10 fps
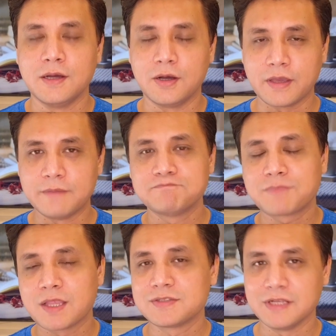Okay,
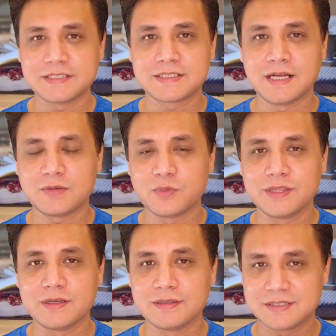so let's start
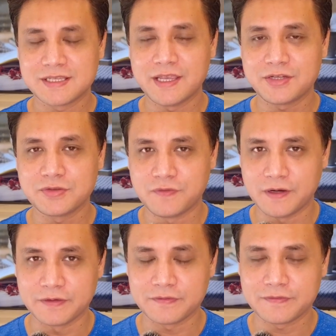with the
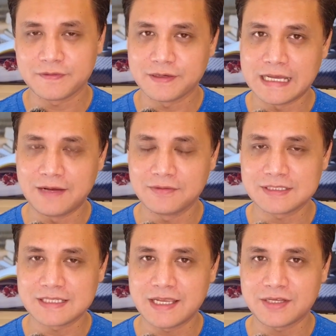C825. Now, the
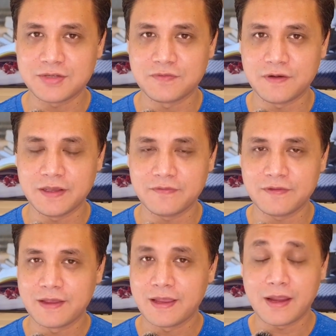C825
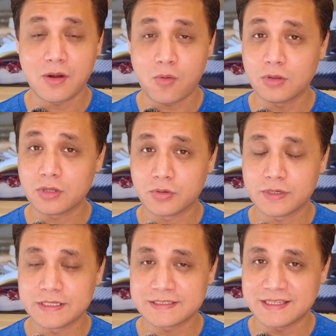and all the
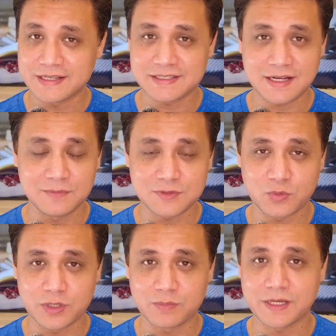goodness that it comes
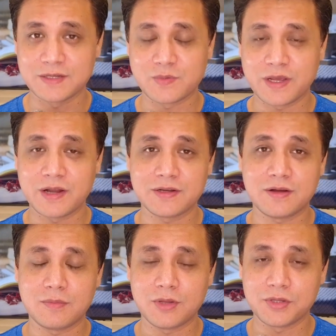with, because we're going to
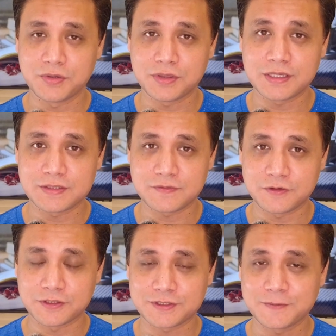talk about the good things
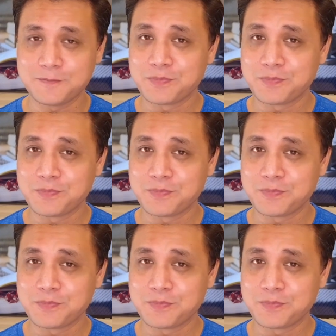first.